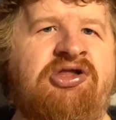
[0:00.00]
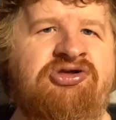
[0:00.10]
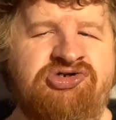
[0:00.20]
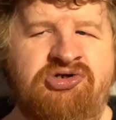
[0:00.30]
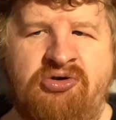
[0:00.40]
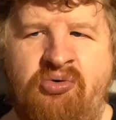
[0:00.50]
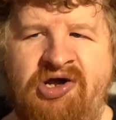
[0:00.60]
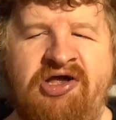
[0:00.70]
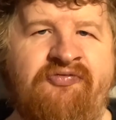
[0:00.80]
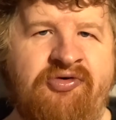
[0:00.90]
There's
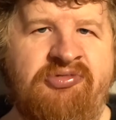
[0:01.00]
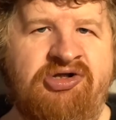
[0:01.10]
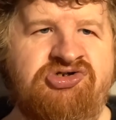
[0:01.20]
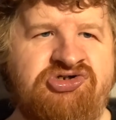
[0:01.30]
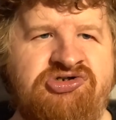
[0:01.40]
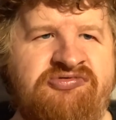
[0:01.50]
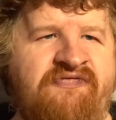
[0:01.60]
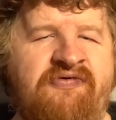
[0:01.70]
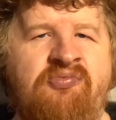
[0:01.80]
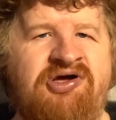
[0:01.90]
quite a few multitudes of
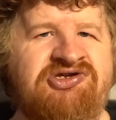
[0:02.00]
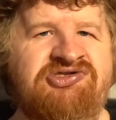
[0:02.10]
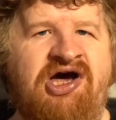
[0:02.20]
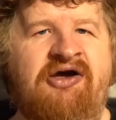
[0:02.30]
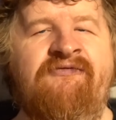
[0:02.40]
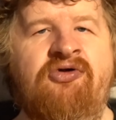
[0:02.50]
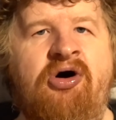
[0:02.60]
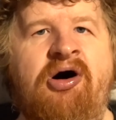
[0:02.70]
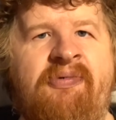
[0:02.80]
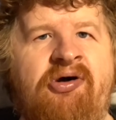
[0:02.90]
different ways that I've
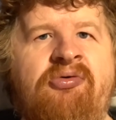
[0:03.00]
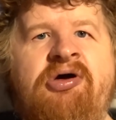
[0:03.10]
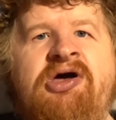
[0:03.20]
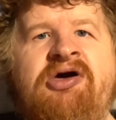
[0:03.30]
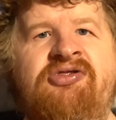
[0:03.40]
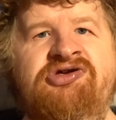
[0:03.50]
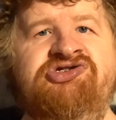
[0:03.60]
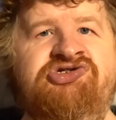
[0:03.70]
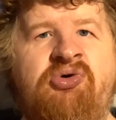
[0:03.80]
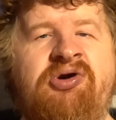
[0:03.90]
thought about
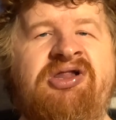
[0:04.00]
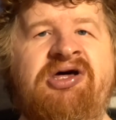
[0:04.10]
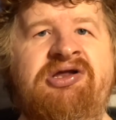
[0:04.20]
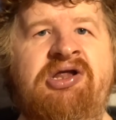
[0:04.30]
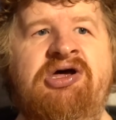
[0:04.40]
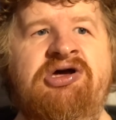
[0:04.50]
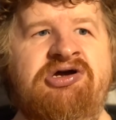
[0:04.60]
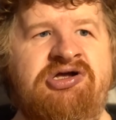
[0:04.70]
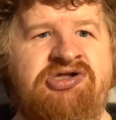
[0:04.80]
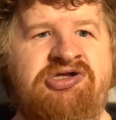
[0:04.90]
this storyline
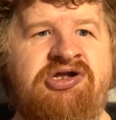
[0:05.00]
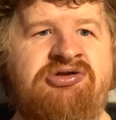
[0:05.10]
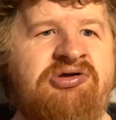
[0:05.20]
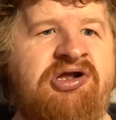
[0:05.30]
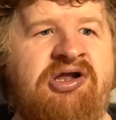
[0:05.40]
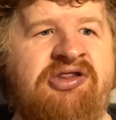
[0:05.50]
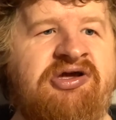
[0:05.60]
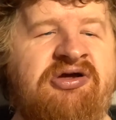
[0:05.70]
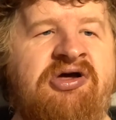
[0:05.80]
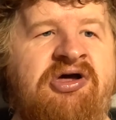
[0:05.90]
continuing, and I
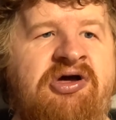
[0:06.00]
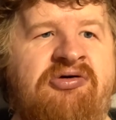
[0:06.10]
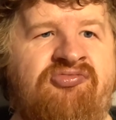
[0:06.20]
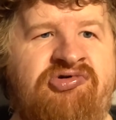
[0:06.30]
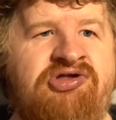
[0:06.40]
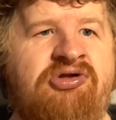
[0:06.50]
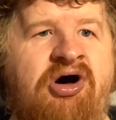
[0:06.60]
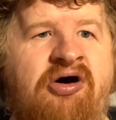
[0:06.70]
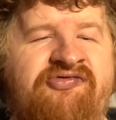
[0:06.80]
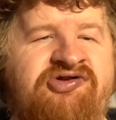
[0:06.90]
think Regal
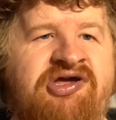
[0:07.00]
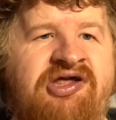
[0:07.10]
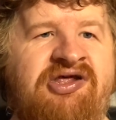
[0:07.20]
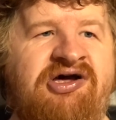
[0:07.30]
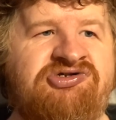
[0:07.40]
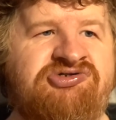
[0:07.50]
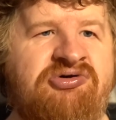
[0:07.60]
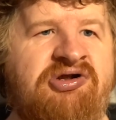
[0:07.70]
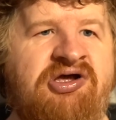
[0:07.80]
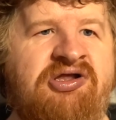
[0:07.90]
obviously in that
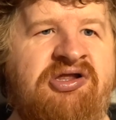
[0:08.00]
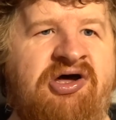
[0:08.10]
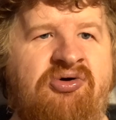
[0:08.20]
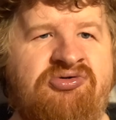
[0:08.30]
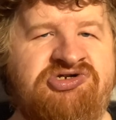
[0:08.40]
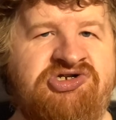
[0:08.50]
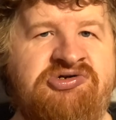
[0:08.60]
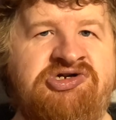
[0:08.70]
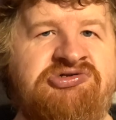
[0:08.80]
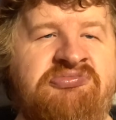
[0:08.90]
storyline, whole
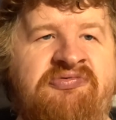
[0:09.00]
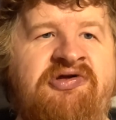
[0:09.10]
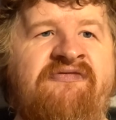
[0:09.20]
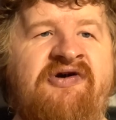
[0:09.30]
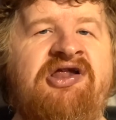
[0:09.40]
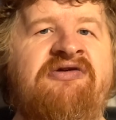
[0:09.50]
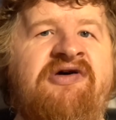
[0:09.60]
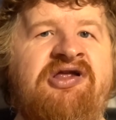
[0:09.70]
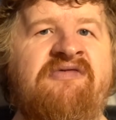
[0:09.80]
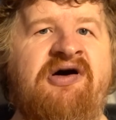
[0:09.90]
situation would be very,
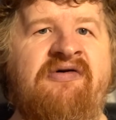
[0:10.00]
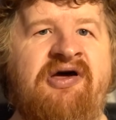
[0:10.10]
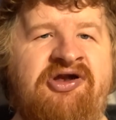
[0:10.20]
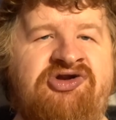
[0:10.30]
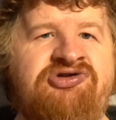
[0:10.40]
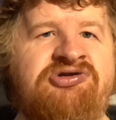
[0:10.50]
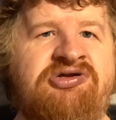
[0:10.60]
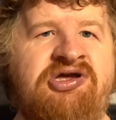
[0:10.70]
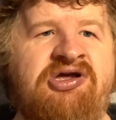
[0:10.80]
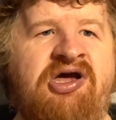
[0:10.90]
very
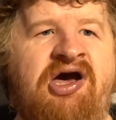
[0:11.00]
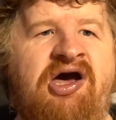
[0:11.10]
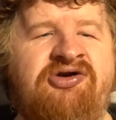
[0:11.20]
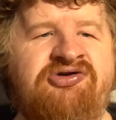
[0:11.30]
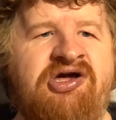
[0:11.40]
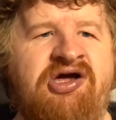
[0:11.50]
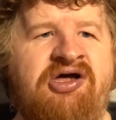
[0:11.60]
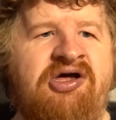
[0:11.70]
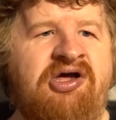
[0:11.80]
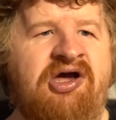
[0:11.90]
intricate, uh, intricate,
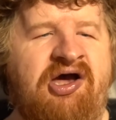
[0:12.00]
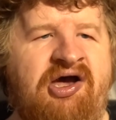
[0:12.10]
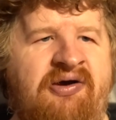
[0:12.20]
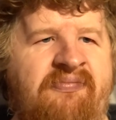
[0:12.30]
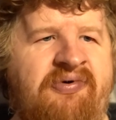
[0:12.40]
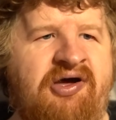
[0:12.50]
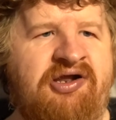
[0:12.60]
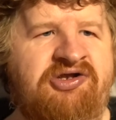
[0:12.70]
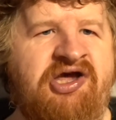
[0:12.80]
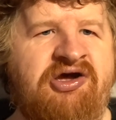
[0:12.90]
um, an
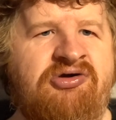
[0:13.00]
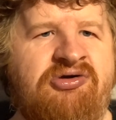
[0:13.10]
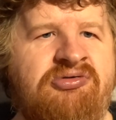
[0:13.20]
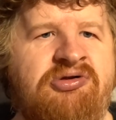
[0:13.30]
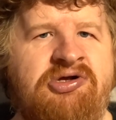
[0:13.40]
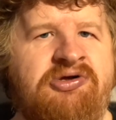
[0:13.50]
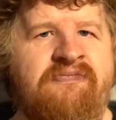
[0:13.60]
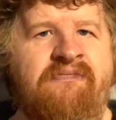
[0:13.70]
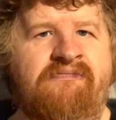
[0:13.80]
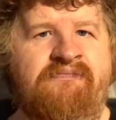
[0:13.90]
integral
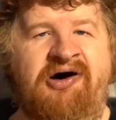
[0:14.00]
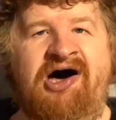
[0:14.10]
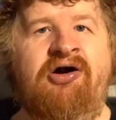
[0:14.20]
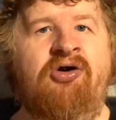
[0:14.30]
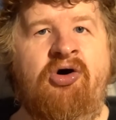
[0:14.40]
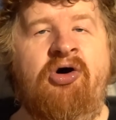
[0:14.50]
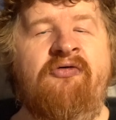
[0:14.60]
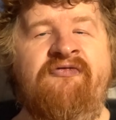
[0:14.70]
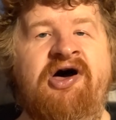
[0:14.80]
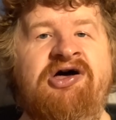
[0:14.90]
part
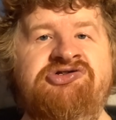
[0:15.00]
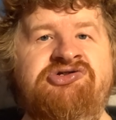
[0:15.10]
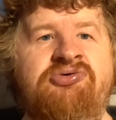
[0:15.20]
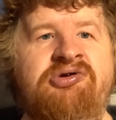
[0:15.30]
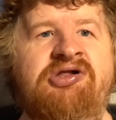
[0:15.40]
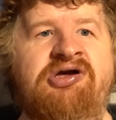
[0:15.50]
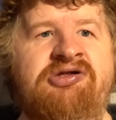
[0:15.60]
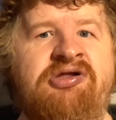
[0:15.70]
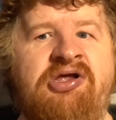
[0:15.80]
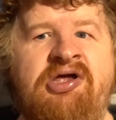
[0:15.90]
of that storyline.